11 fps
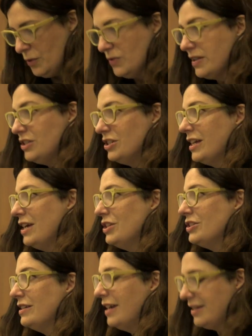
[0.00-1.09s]
whose
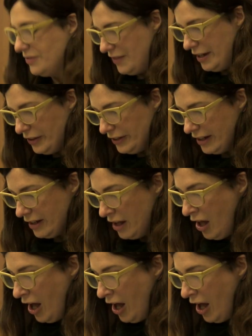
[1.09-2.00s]
education has failed it.